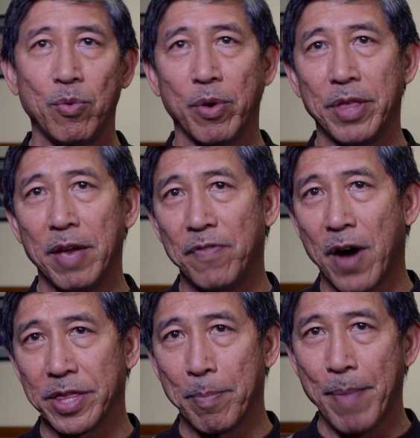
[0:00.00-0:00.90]
where they
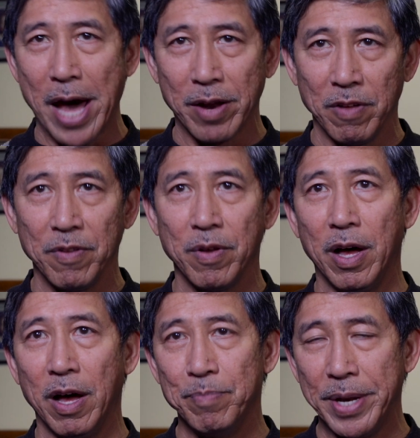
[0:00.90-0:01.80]
fought the Battle
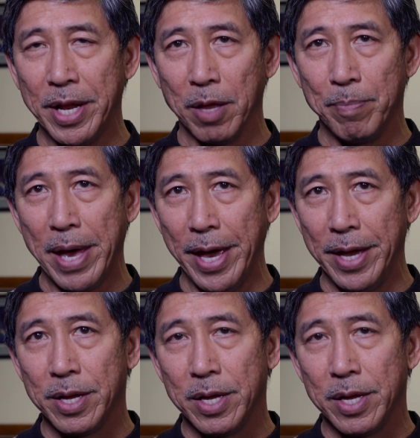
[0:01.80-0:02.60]
of Manila Bay.